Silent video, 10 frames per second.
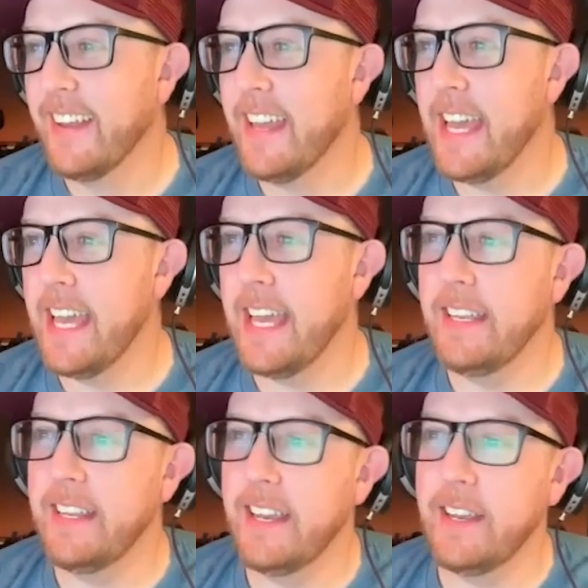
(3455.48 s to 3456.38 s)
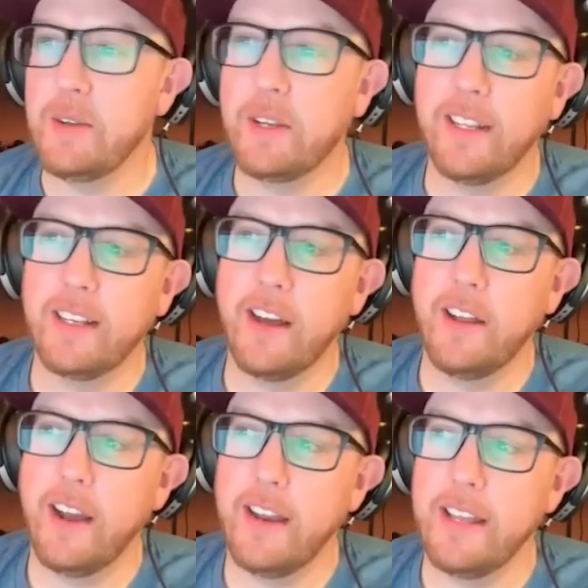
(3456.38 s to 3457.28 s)
And uh, you click on
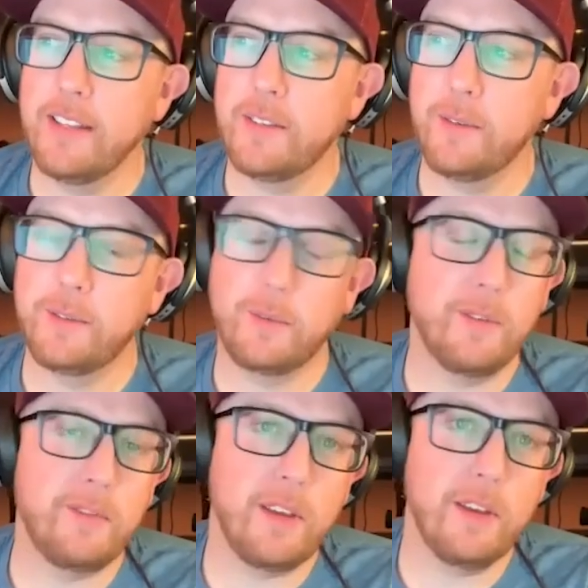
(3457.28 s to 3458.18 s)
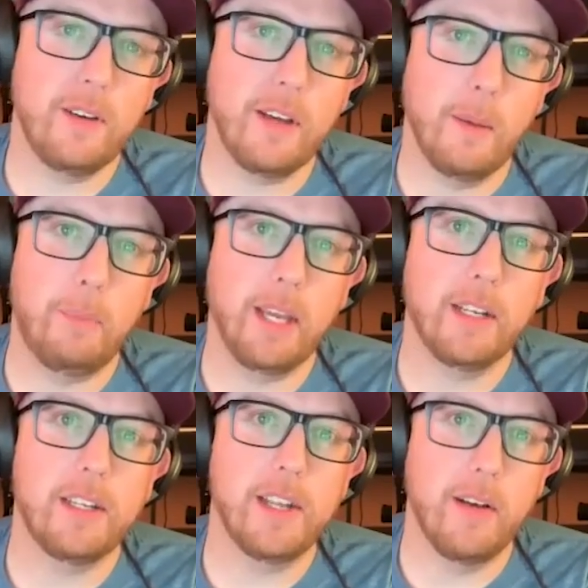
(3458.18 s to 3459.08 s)
audiences review, a
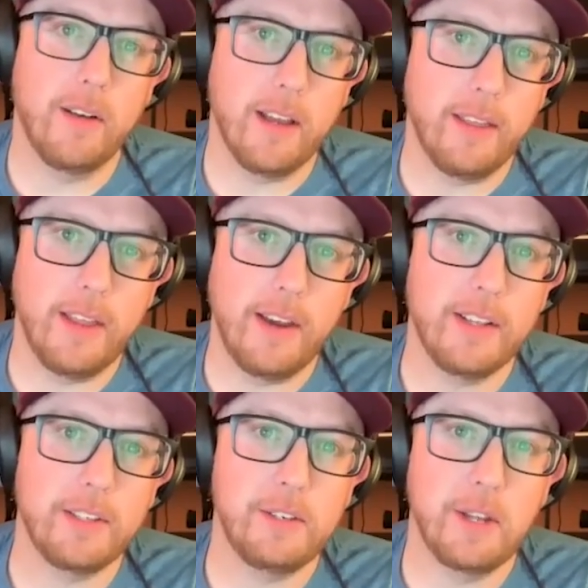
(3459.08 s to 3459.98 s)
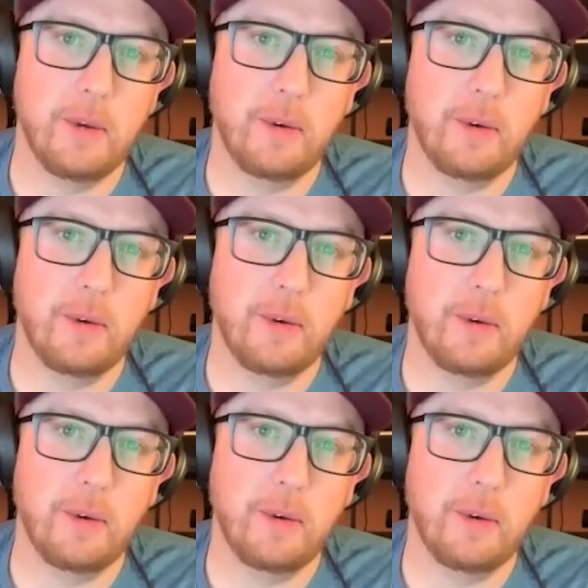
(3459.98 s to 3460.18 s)
big donut. There is no